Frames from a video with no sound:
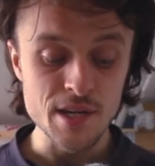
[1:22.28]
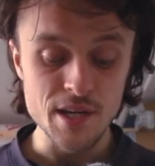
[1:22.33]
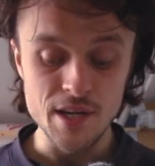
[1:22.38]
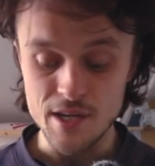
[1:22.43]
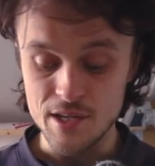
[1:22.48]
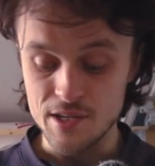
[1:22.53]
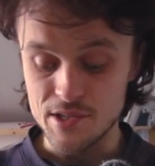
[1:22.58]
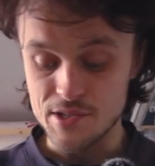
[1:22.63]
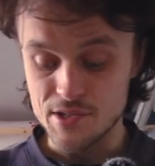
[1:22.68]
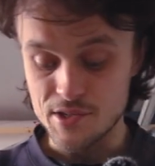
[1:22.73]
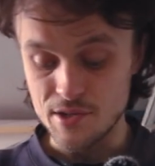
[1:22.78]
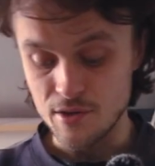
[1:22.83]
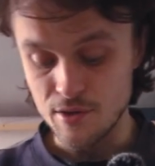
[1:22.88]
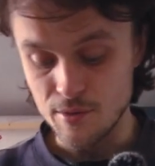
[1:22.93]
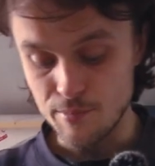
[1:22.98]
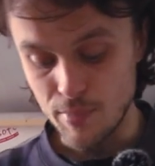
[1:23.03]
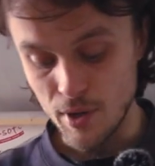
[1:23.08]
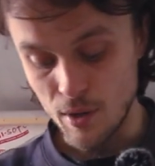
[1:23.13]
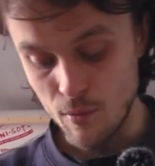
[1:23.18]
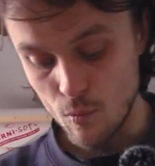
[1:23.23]
it is to
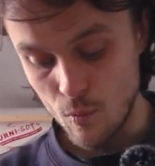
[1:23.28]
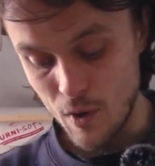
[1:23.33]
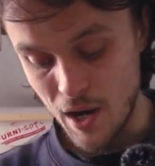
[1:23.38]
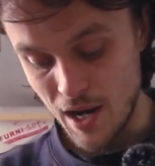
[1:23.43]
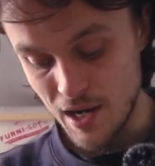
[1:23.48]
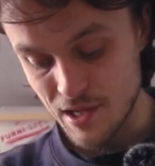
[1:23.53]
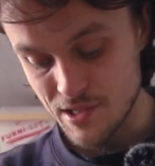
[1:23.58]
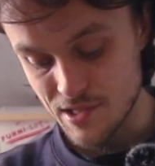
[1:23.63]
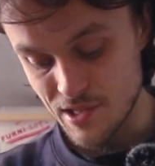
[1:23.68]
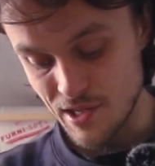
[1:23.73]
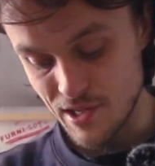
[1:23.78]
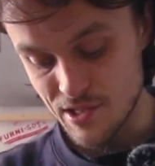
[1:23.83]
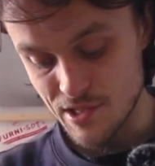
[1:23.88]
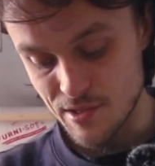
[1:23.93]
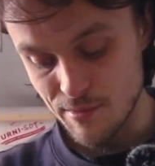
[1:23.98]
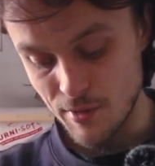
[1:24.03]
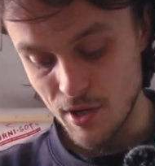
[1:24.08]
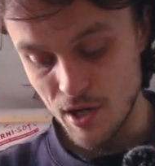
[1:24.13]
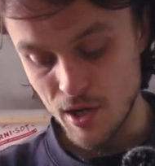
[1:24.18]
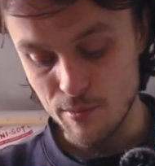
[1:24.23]
pump wax
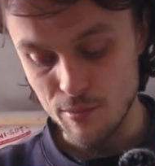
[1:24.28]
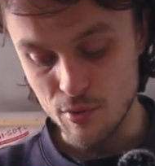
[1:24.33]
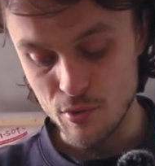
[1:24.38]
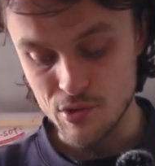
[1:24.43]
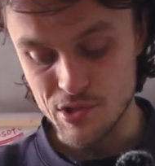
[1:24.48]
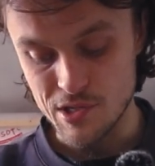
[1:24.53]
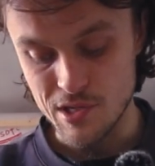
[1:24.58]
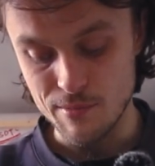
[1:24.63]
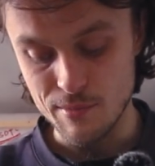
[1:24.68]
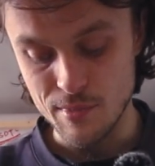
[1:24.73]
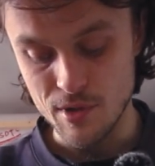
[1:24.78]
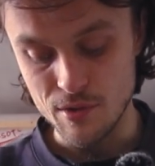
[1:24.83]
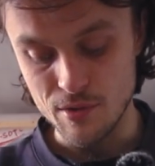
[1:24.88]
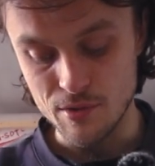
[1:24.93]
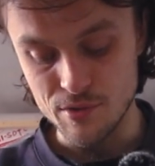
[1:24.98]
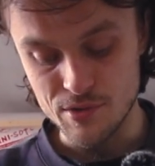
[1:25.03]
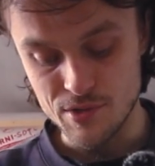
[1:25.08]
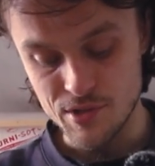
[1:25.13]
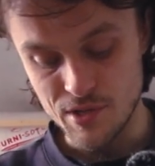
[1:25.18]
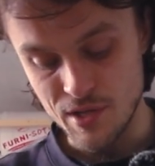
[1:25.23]
into my porcelain
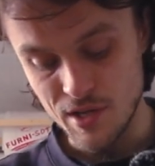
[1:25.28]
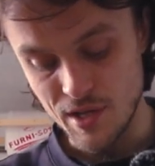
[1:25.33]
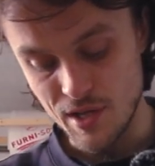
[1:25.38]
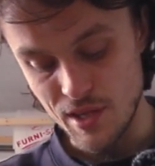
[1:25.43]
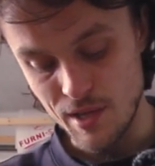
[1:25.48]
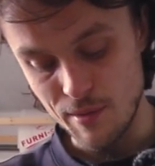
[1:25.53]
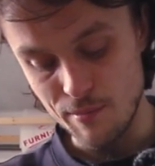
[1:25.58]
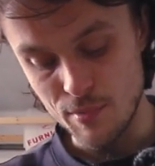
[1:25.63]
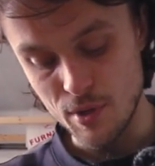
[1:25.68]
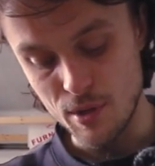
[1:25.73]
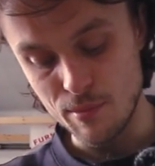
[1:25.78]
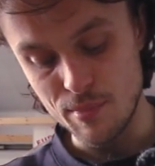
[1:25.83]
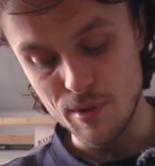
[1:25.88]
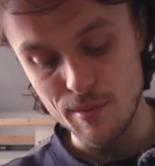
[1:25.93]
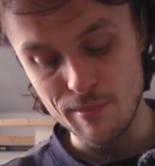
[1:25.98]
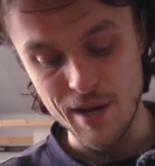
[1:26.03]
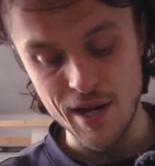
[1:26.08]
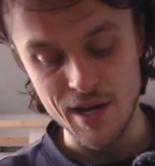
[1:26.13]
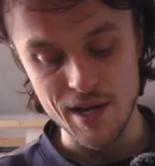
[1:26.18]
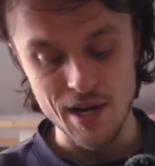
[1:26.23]
moulds and then pump
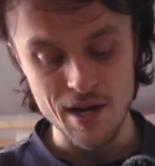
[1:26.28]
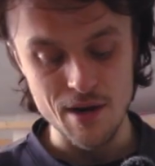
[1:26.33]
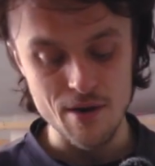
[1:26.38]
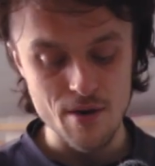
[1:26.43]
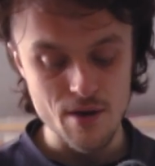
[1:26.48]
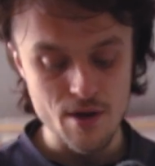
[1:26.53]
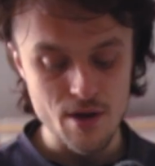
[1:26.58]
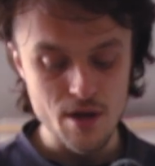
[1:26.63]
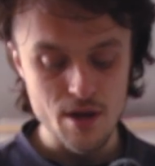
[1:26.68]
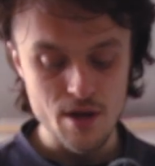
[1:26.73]
it back out.